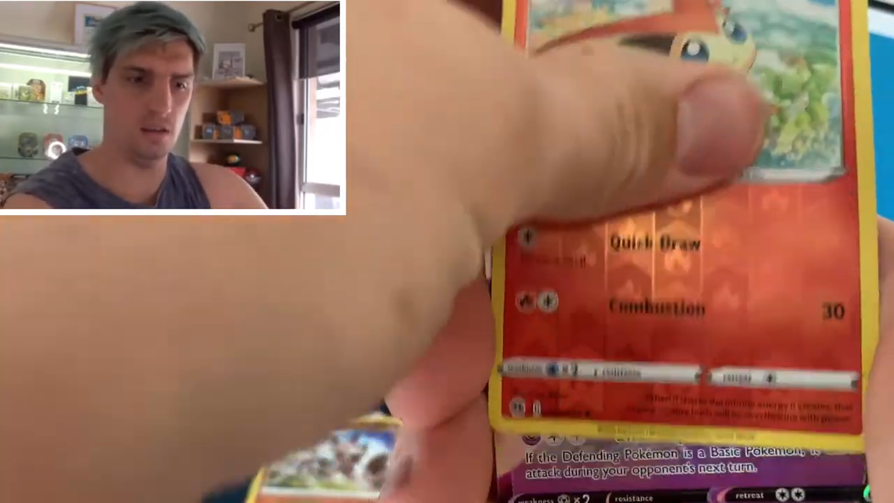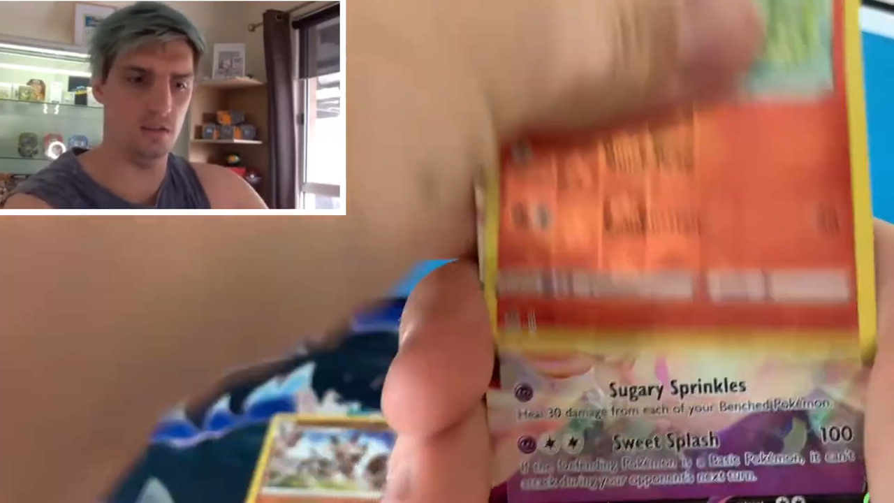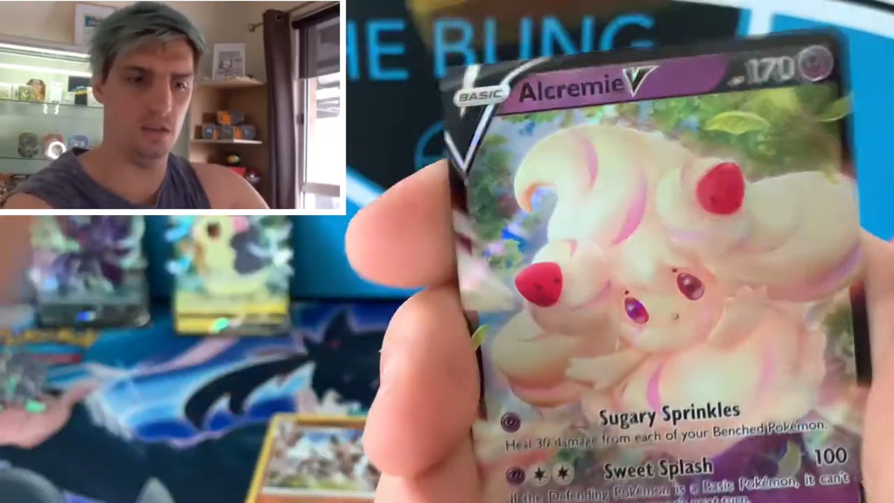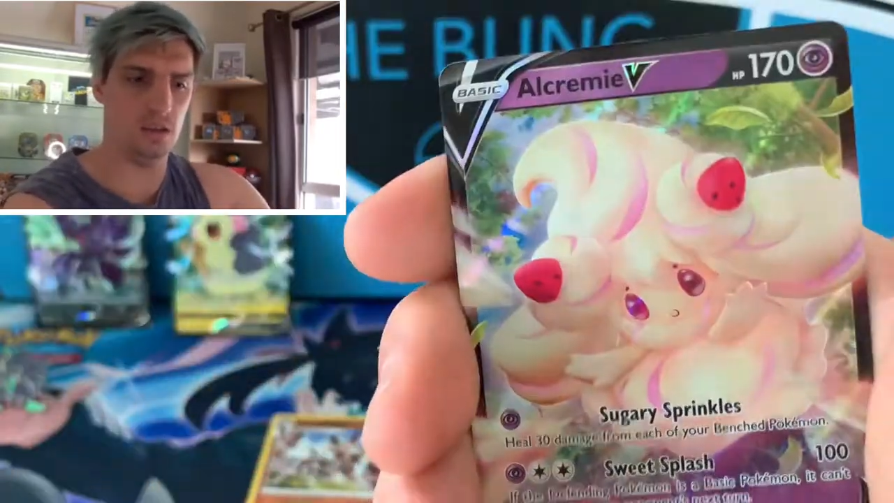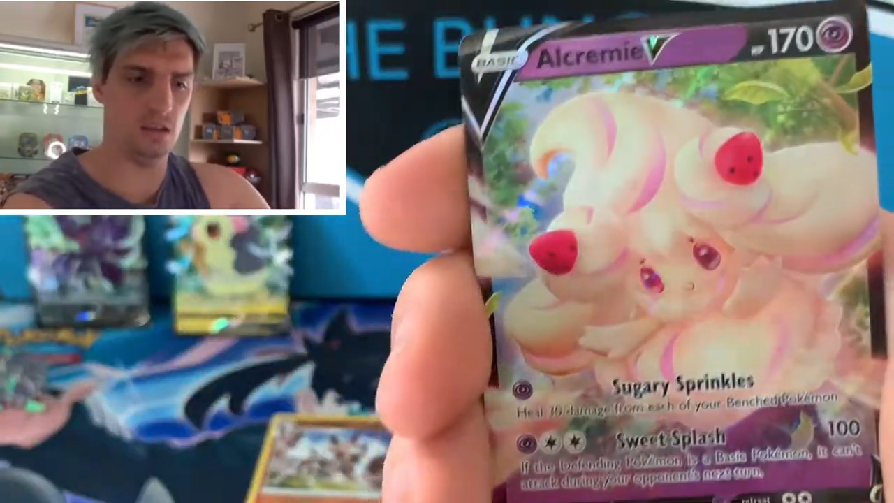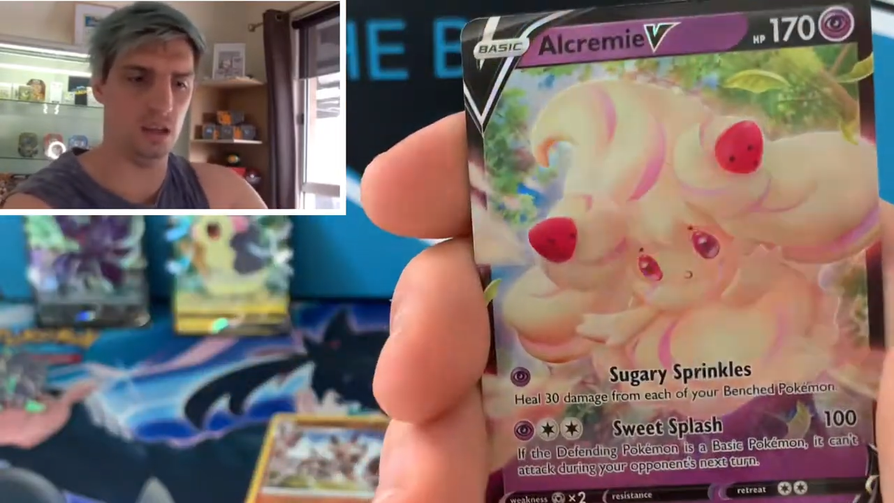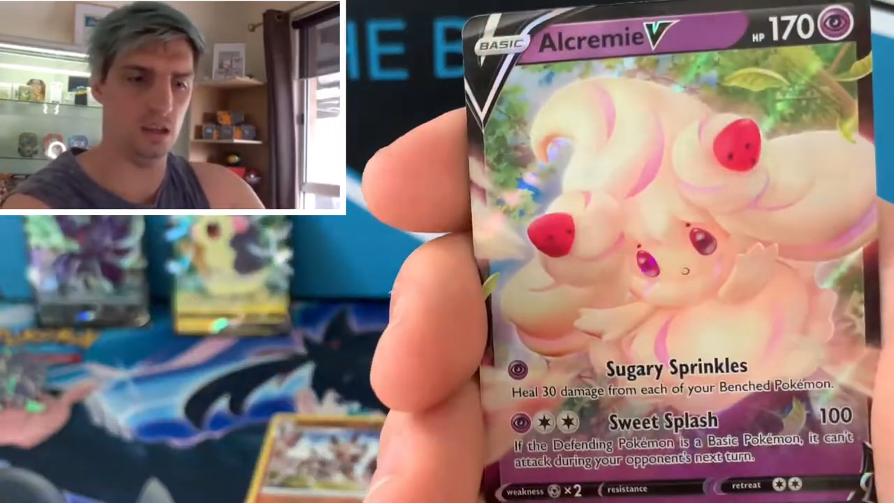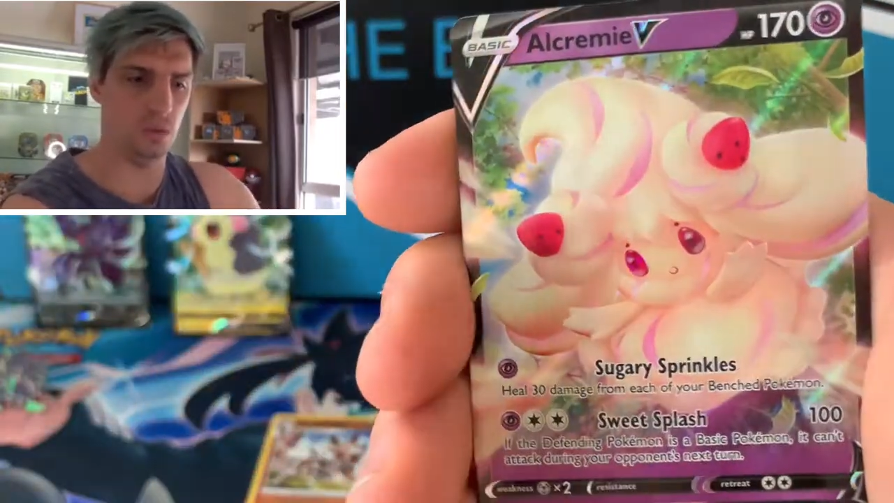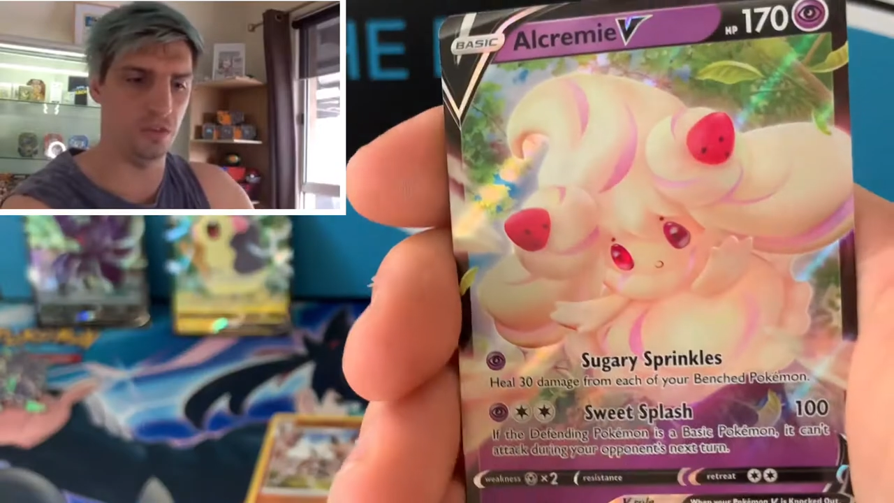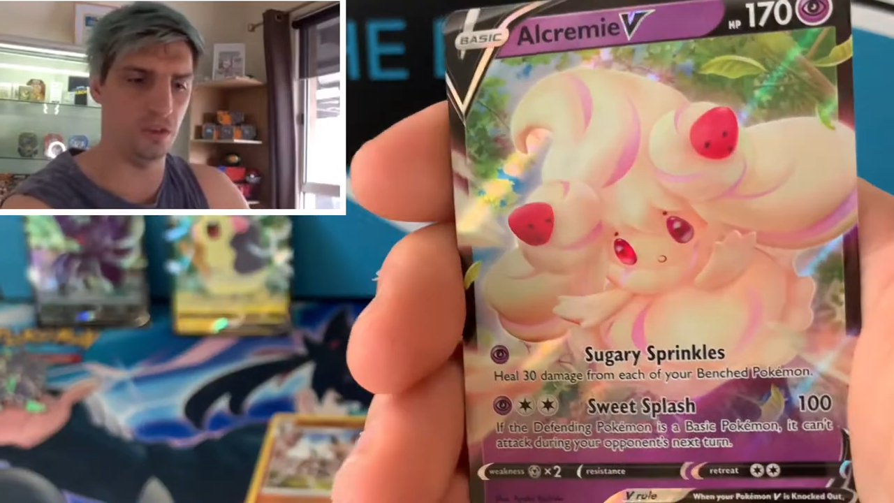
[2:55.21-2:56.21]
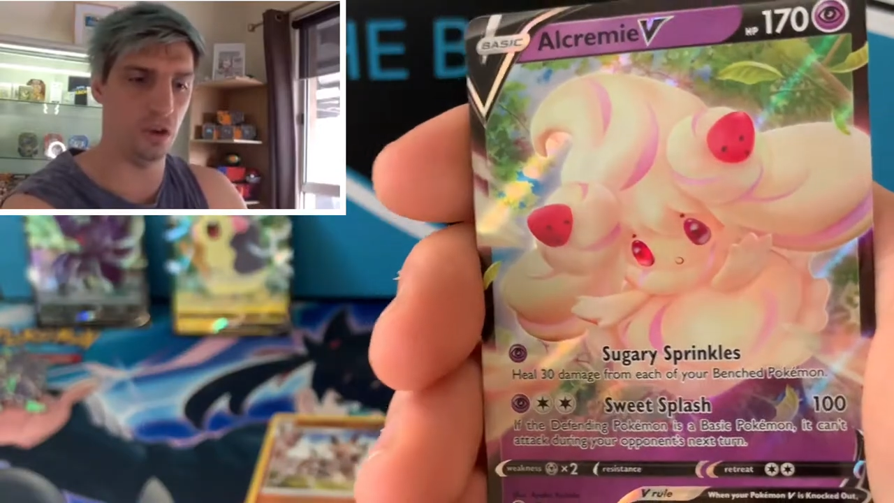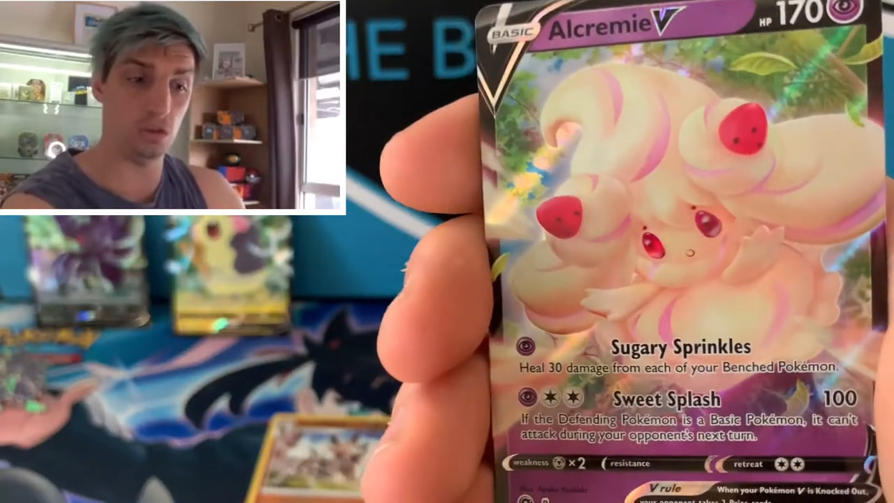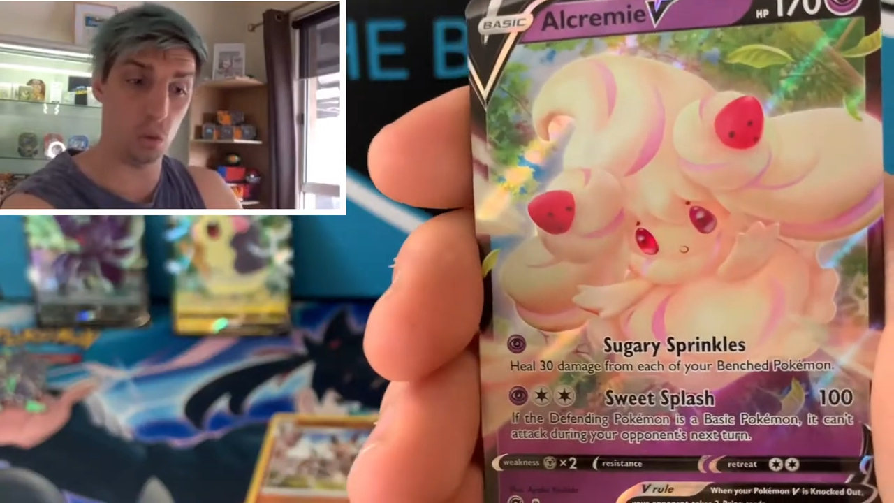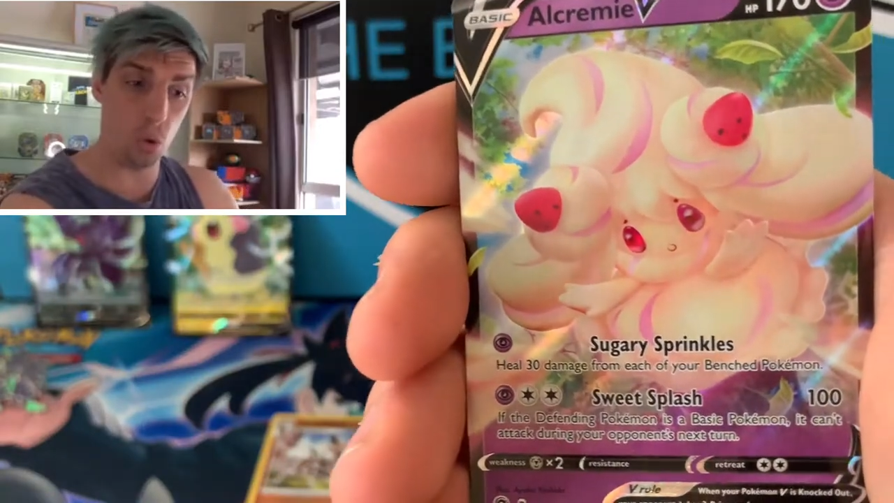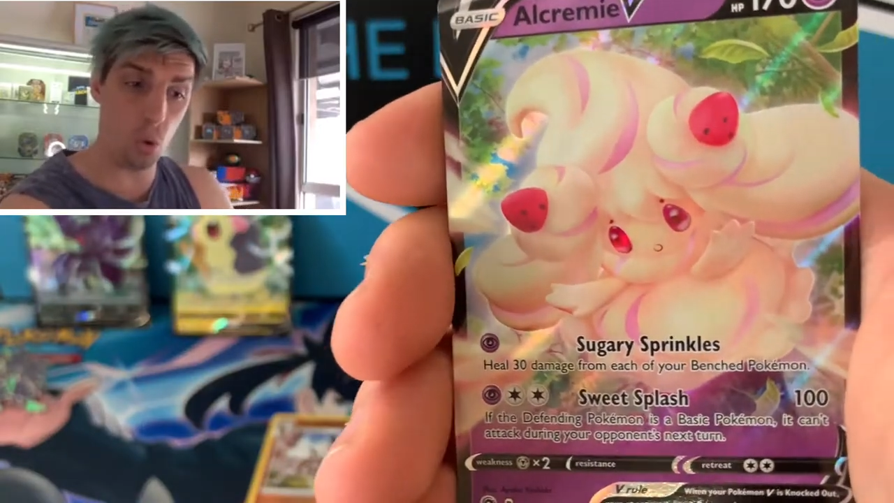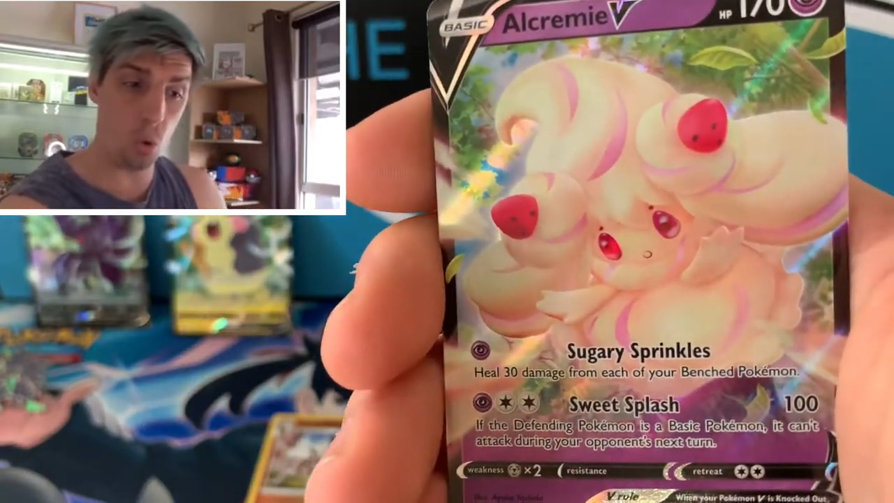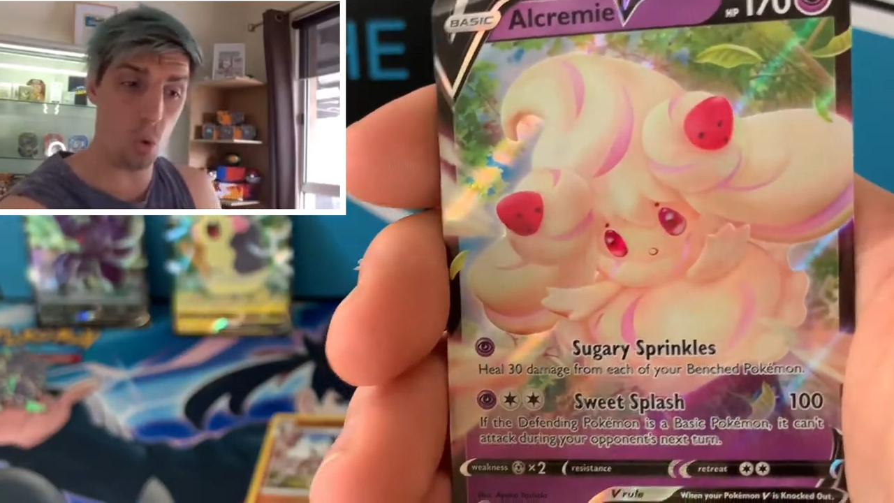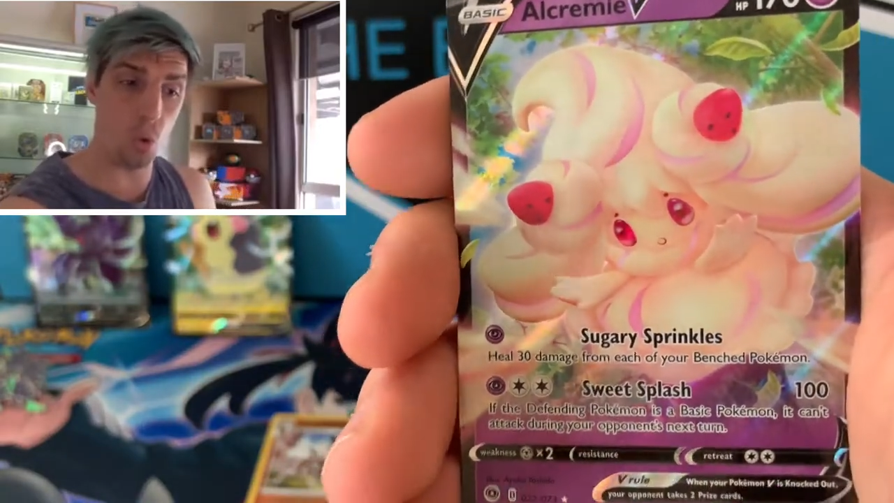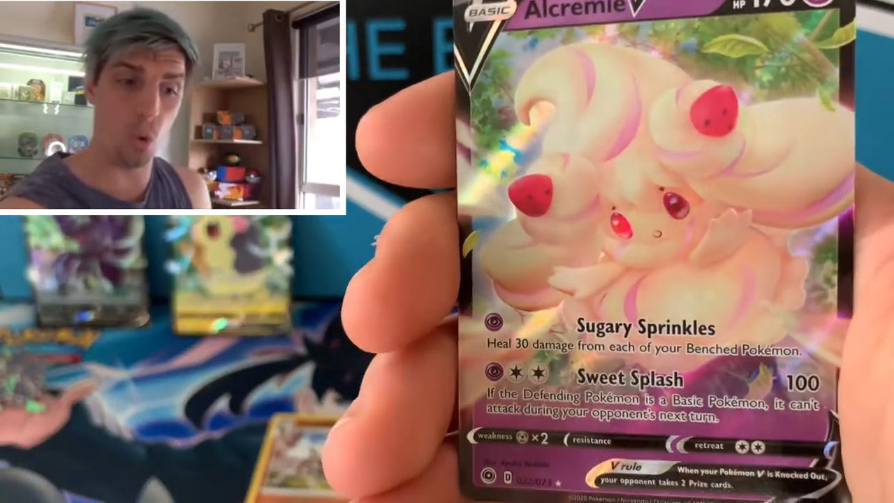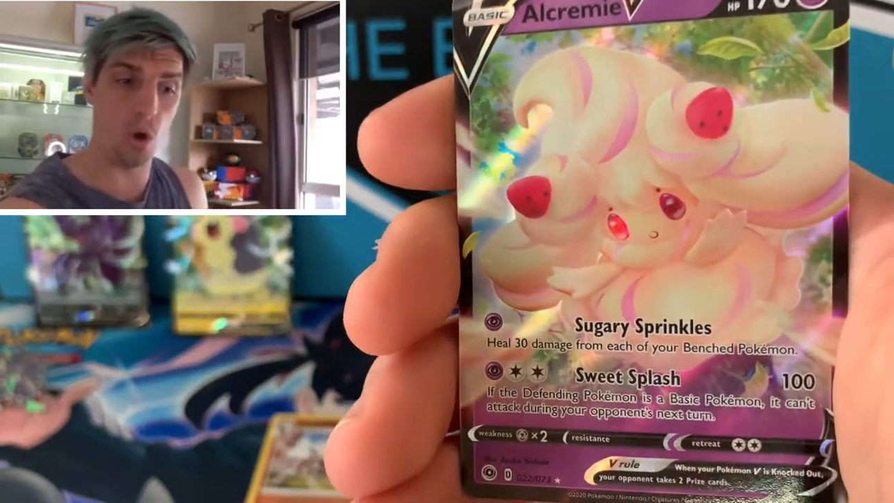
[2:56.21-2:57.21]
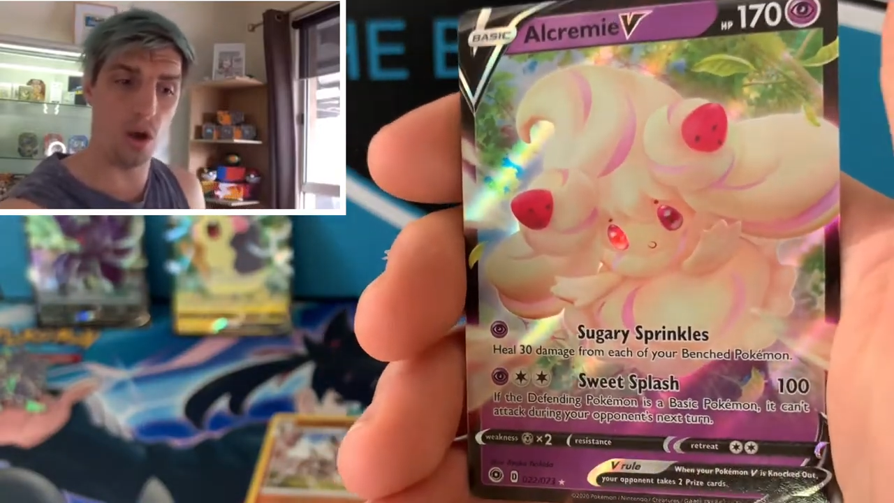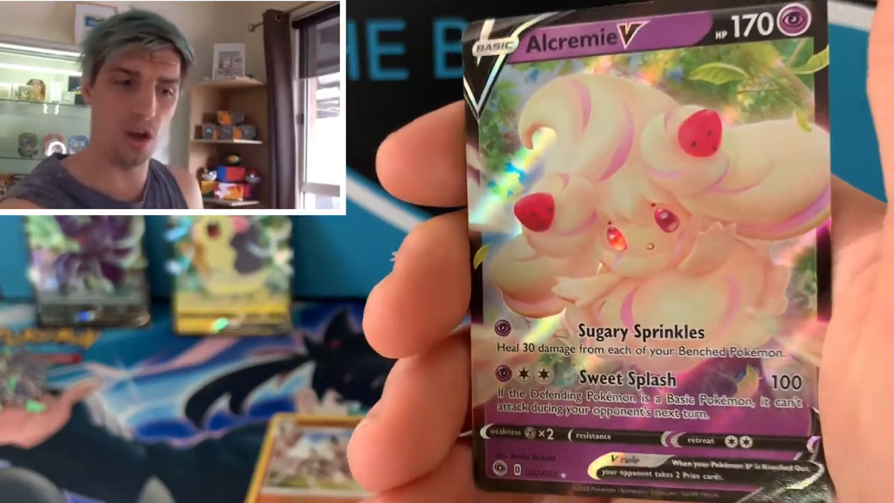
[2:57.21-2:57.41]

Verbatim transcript: Victini Reverse. Ooh!